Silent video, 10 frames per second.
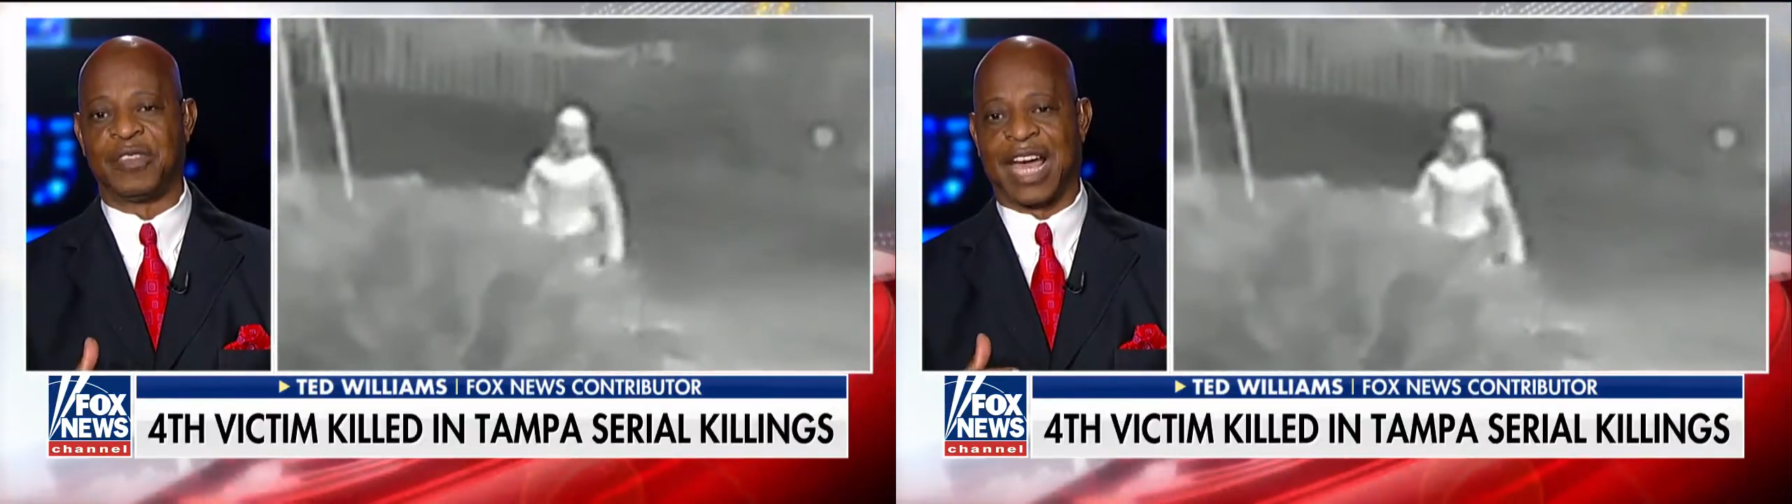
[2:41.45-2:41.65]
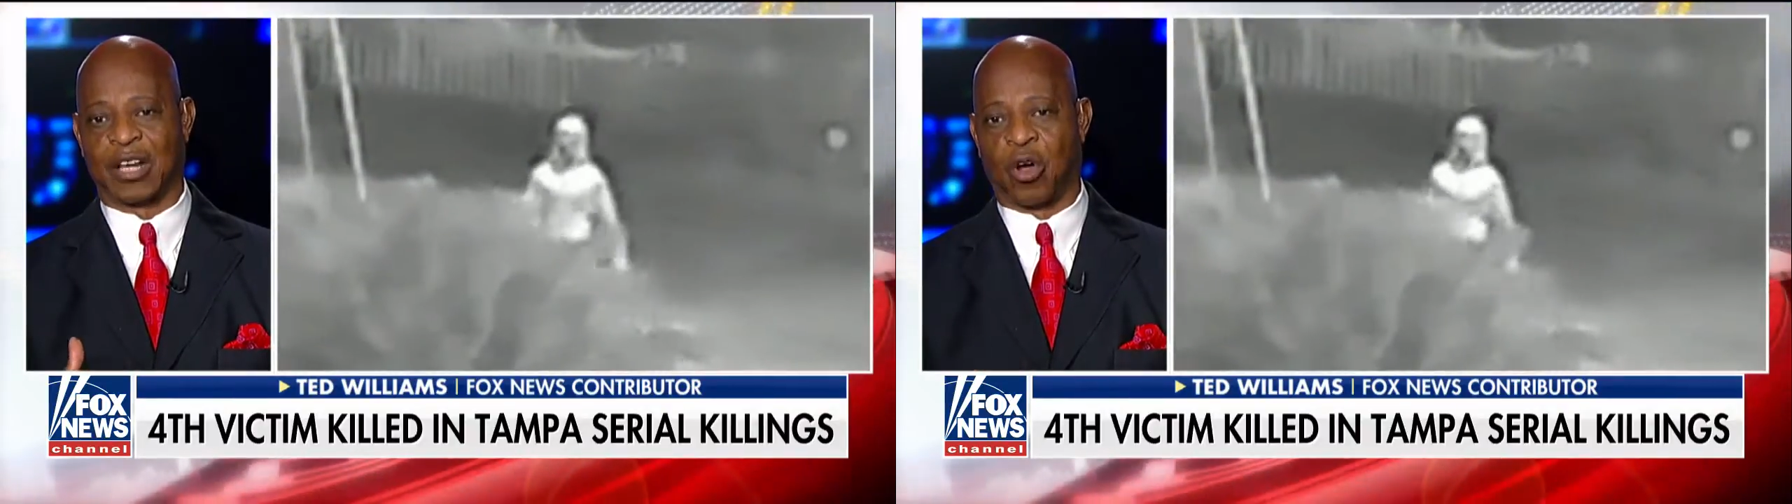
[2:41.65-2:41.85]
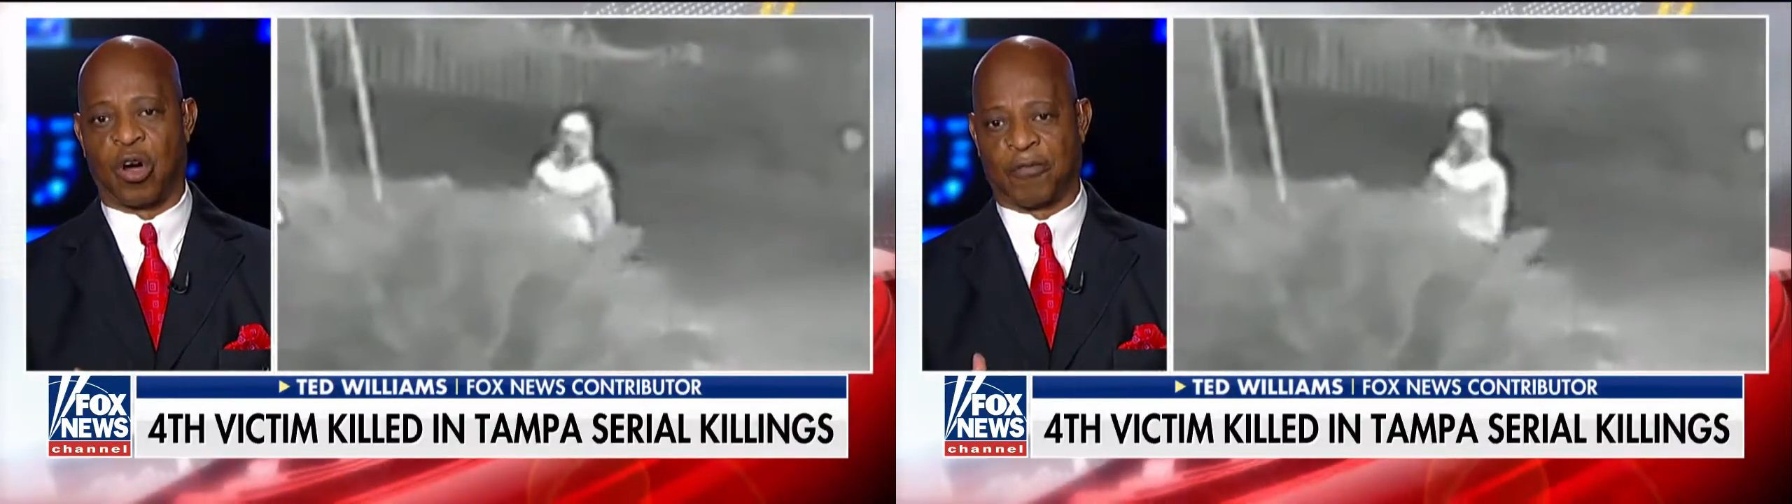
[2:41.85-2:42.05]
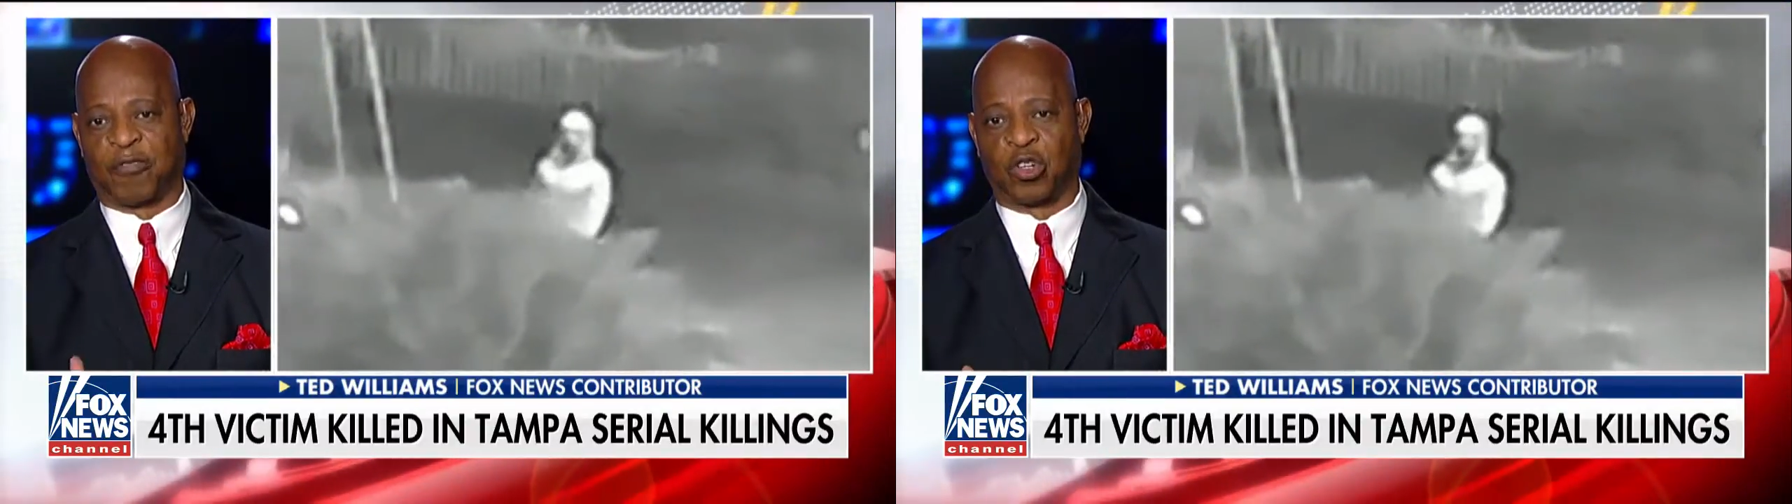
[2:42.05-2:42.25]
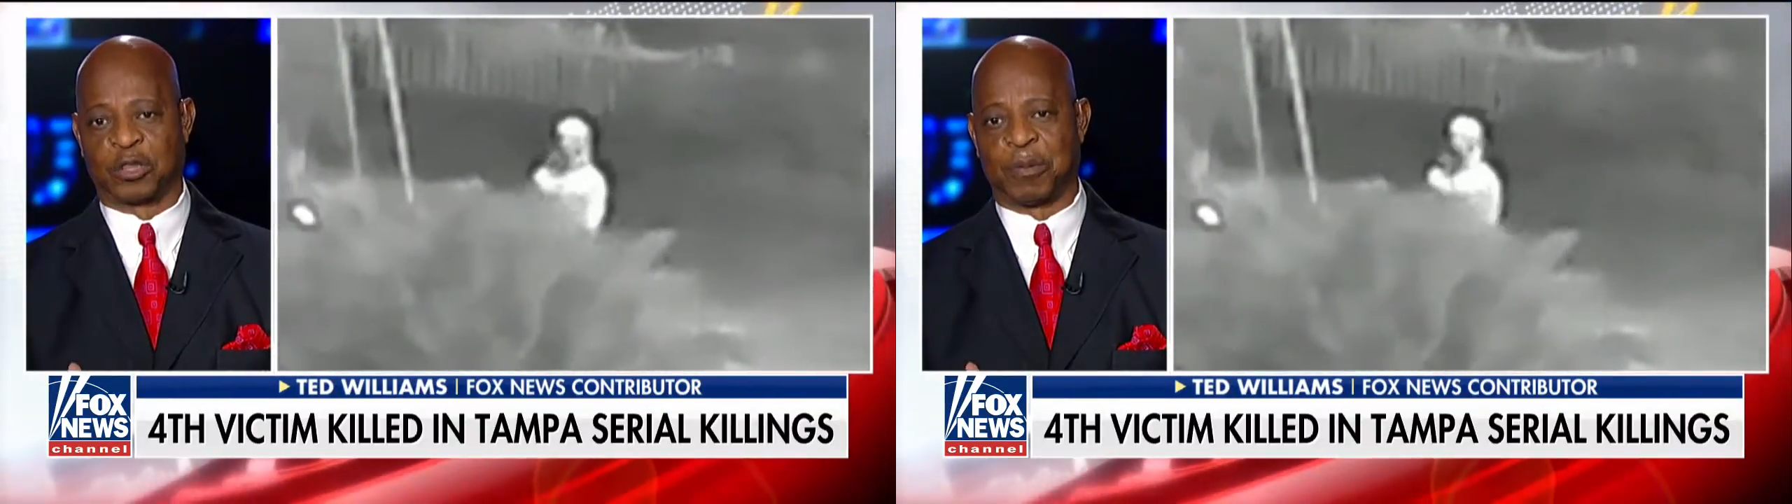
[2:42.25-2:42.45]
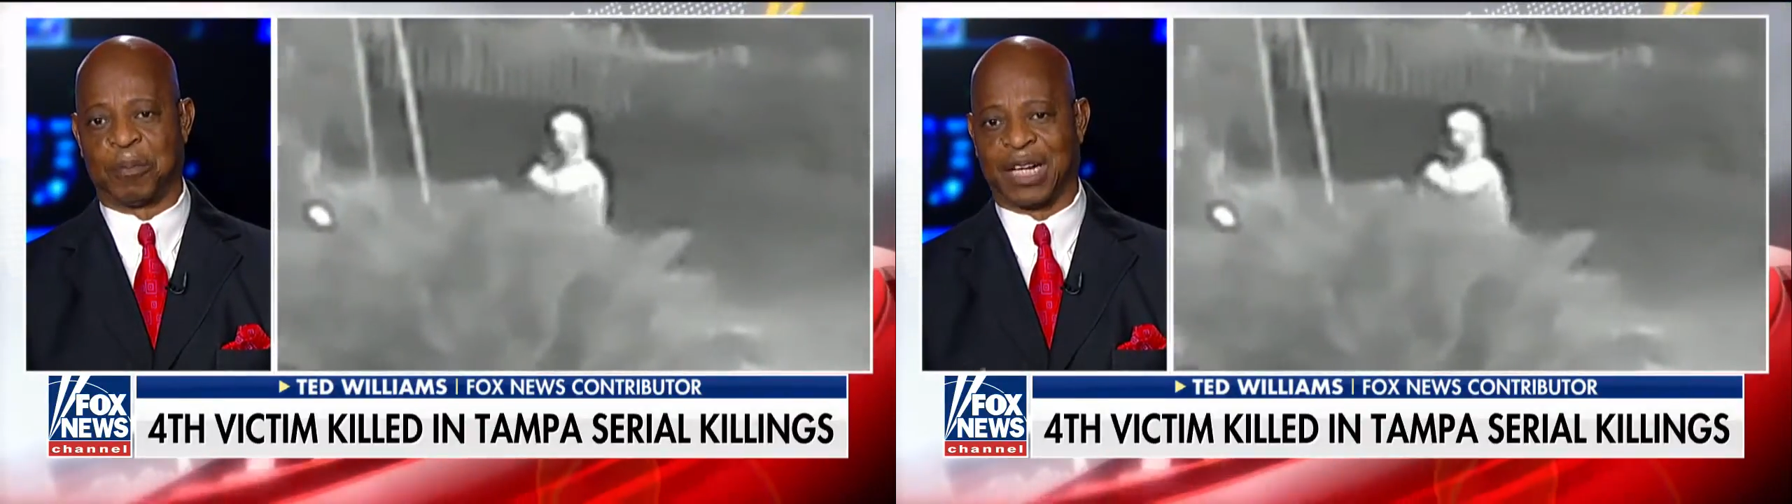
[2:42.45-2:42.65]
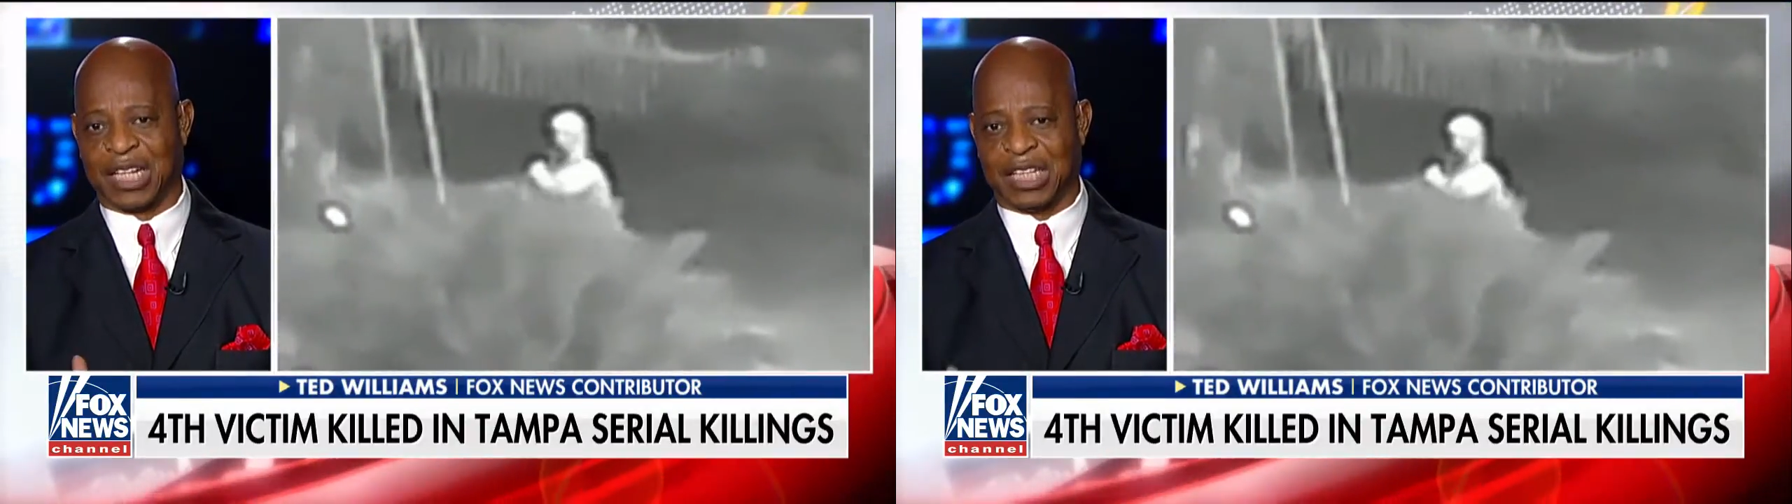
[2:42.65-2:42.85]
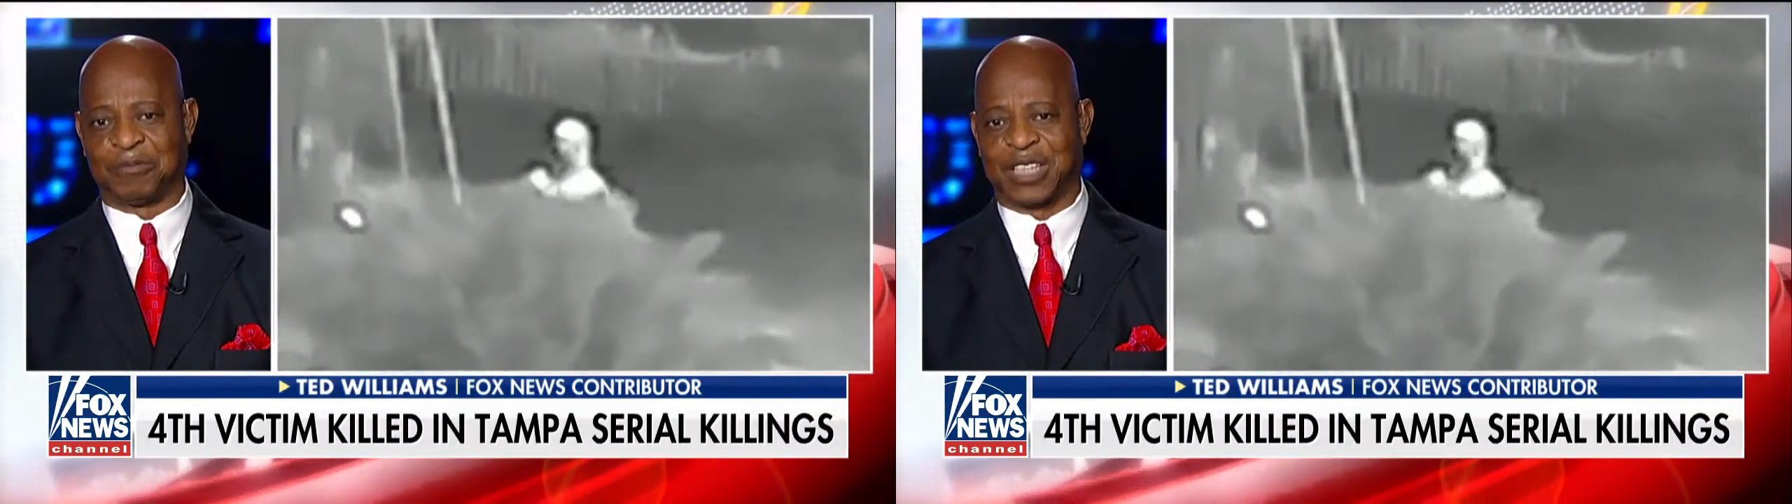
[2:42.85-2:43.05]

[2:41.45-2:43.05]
that law enforcement believes